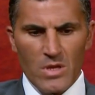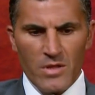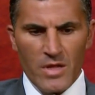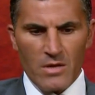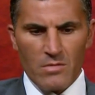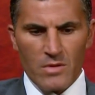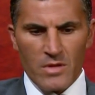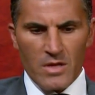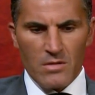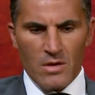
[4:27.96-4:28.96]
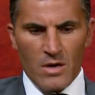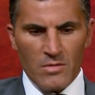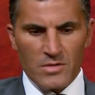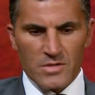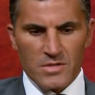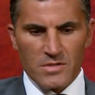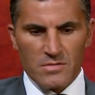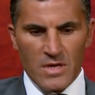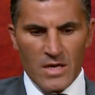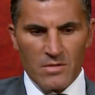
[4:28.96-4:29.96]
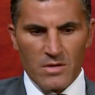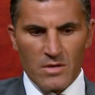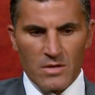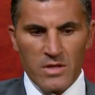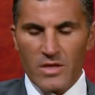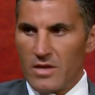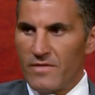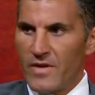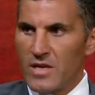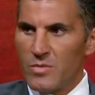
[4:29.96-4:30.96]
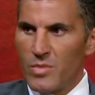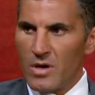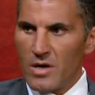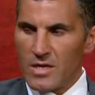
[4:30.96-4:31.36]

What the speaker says: that I was clearly offended by,